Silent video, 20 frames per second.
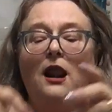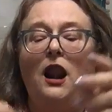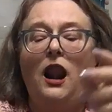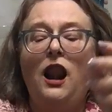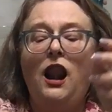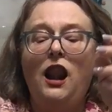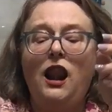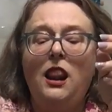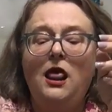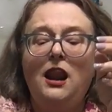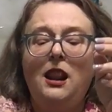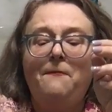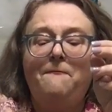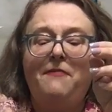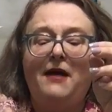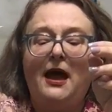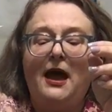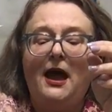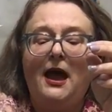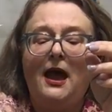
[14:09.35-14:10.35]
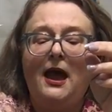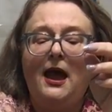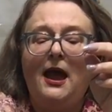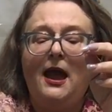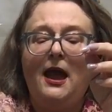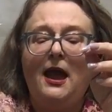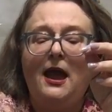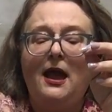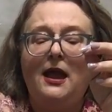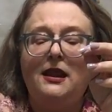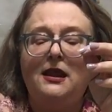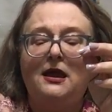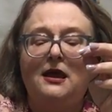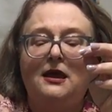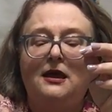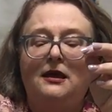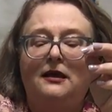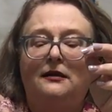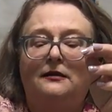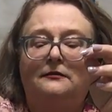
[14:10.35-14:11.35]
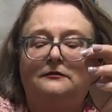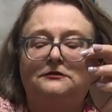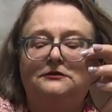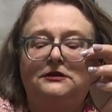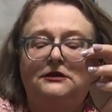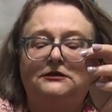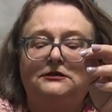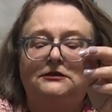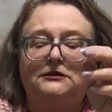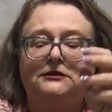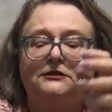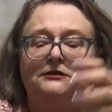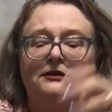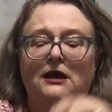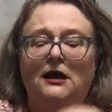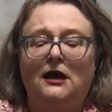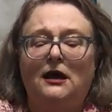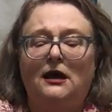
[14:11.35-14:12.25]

lily pad. Da, da, da, da.